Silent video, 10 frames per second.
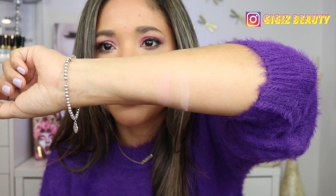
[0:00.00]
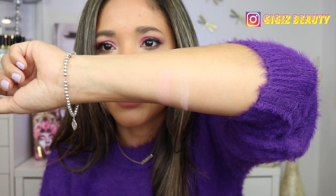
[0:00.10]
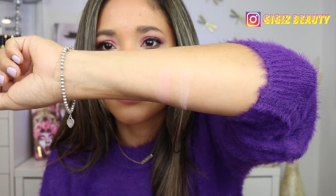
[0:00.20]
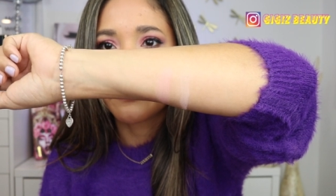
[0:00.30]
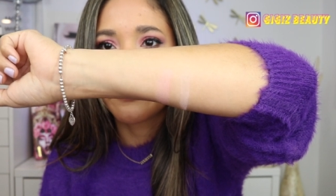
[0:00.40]

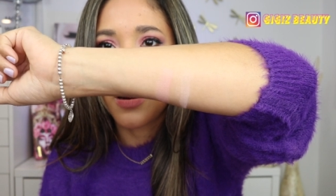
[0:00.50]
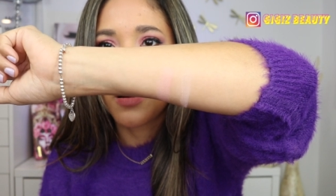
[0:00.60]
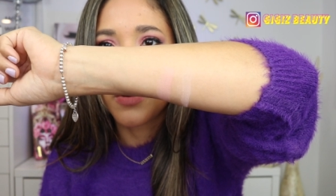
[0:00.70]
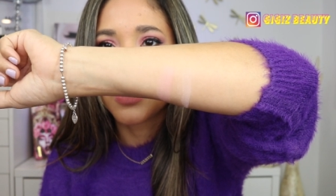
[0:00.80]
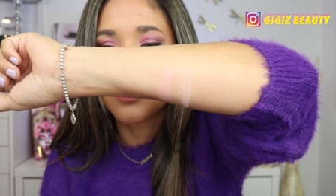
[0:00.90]
Bees
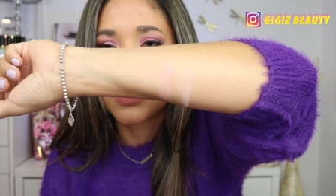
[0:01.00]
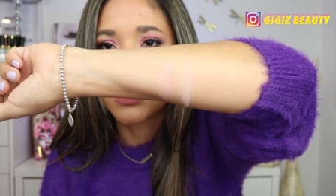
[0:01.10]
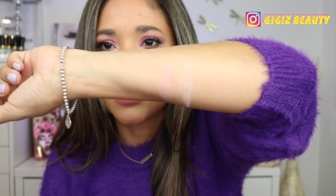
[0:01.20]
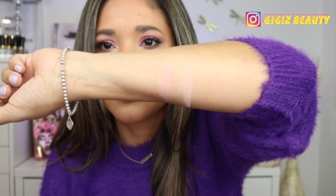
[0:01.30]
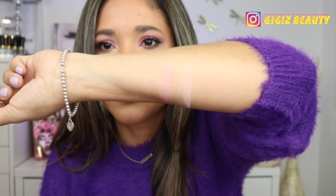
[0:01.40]
from
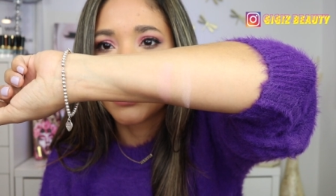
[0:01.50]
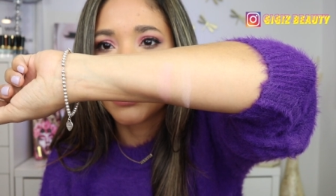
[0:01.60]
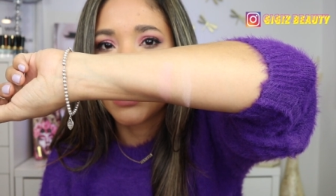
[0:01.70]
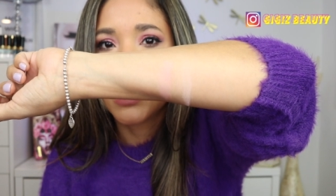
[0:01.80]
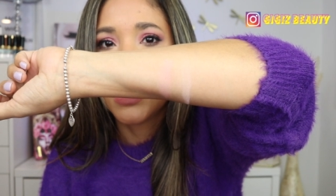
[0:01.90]

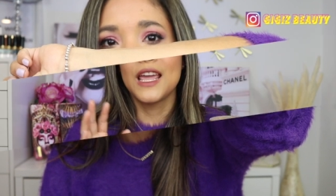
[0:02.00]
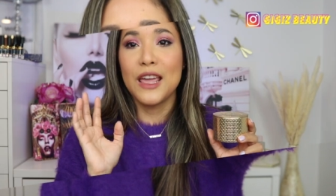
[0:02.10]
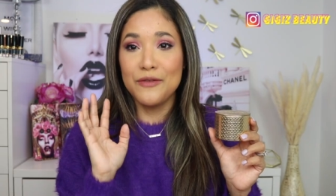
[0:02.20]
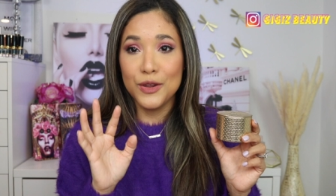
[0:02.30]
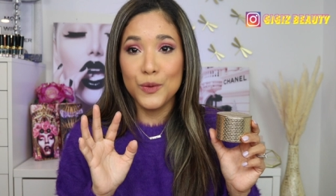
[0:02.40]
2020.
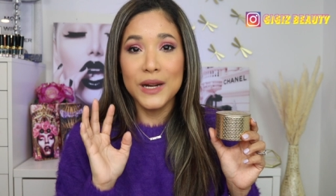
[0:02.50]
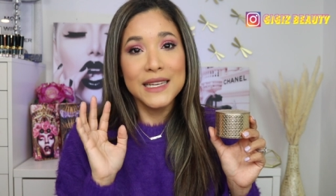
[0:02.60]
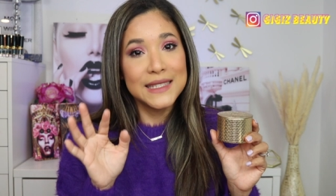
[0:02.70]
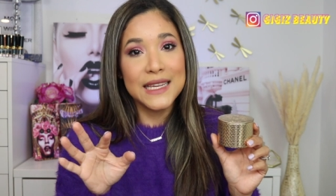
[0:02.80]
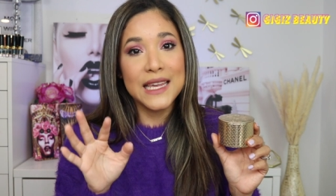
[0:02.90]
If you want
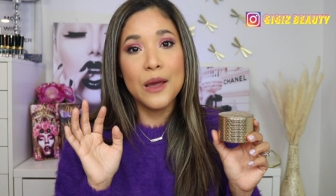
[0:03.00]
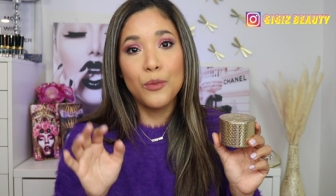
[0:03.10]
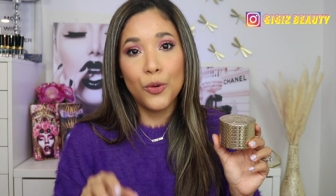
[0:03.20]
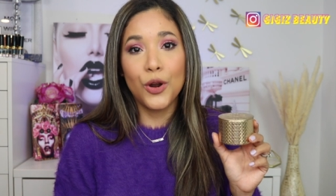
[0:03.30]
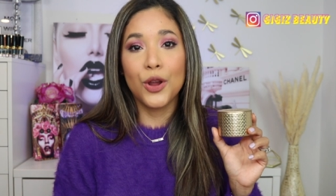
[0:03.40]
to see
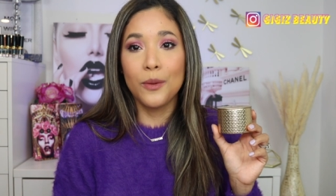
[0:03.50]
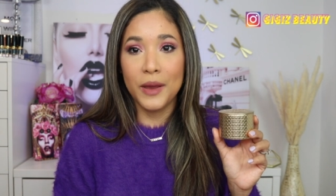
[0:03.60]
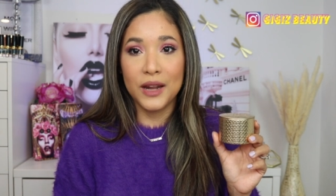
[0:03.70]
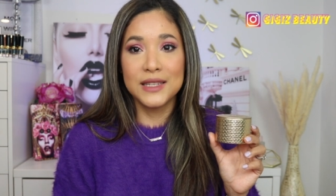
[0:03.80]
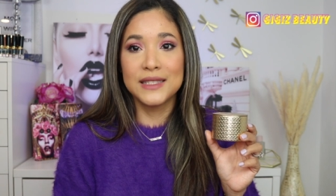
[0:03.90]
more
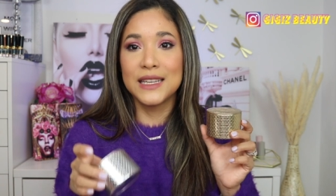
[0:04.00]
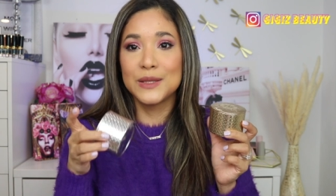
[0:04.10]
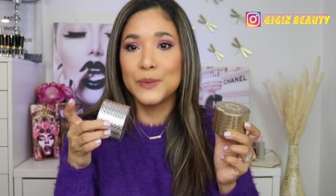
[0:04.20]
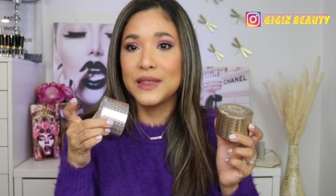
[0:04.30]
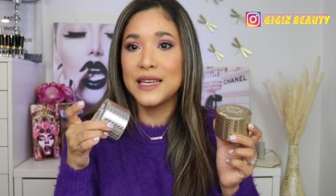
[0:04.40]

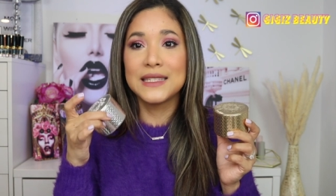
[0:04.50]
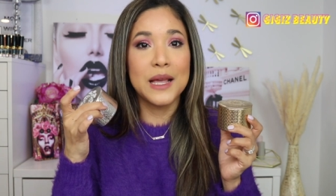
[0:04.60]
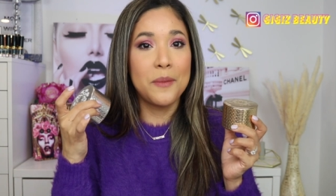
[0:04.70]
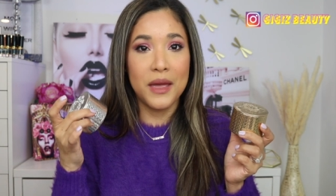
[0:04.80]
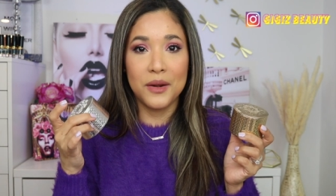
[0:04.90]
comparisons with these
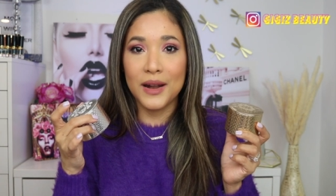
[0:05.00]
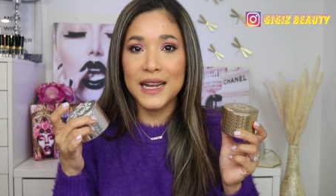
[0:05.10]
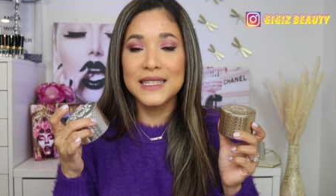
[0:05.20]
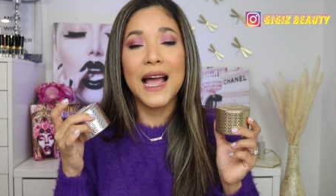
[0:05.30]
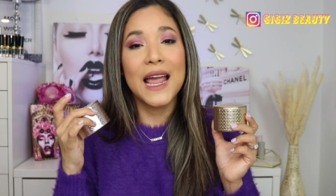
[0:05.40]

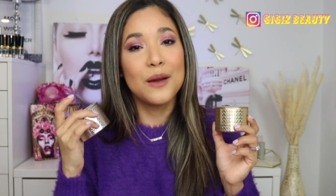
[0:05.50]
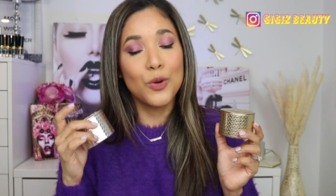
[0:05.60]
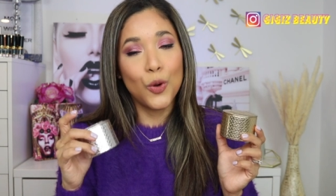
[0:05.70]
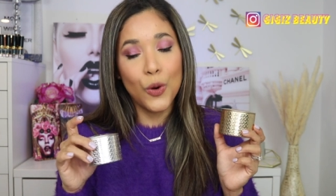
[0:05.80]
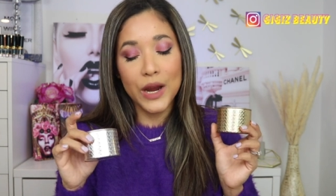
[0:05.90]
meteorites, I
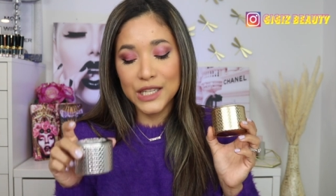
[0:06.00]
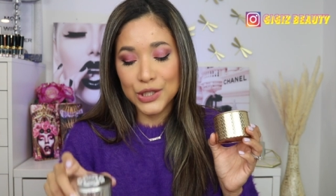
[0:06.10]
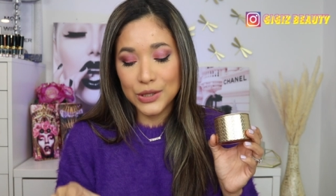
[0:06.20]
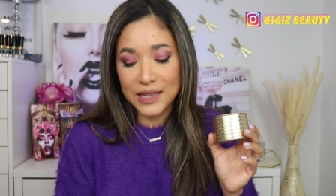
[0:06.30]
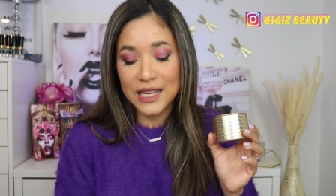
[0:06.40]
am going
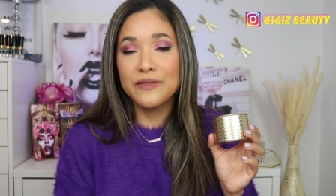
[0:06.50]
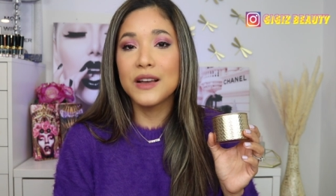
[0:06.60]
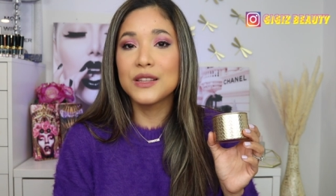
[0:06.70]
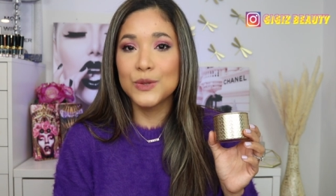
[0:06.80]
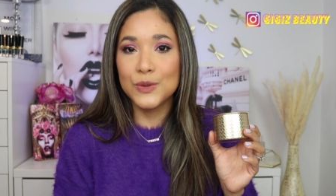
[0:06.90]
to leave
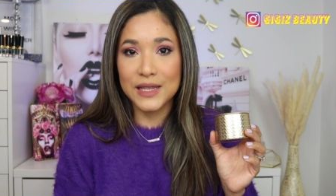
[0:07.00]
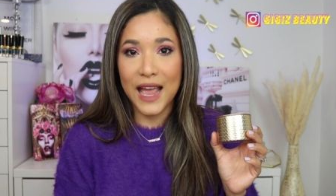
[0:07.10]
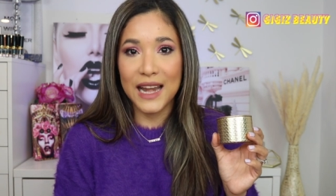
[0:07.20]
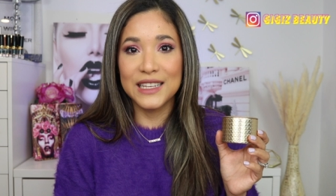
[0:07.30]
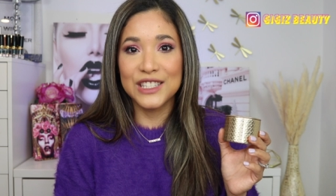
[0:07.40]

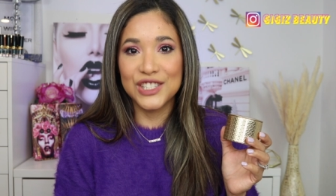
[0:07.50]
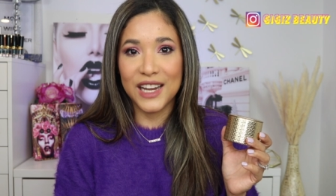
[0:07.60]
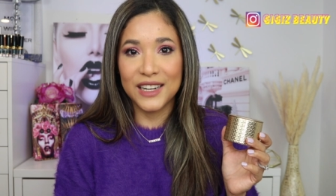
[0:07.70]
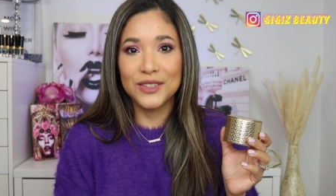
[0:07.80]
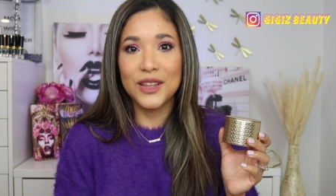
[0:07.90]
Susanna's
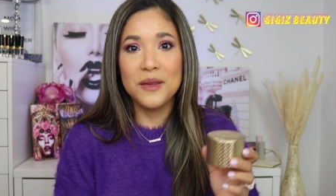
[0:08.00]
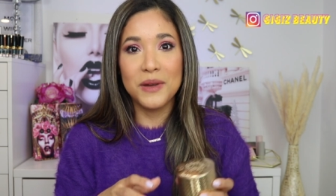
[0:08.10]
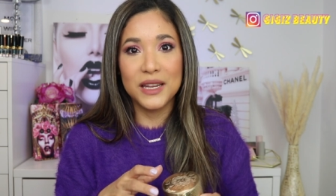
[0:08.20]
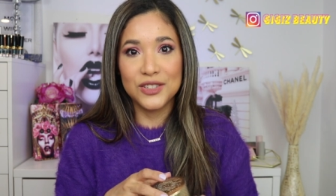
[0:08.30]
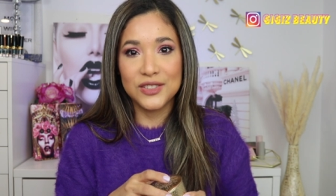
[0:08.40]
channel in
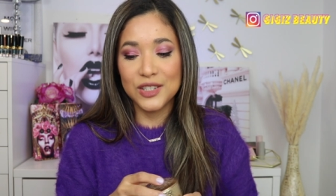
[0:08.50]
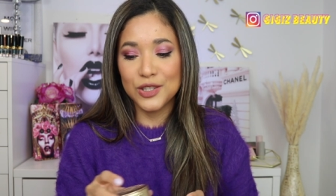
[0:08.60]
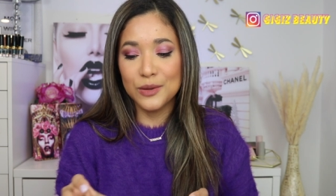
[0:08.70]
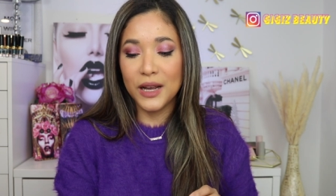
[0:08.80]
my description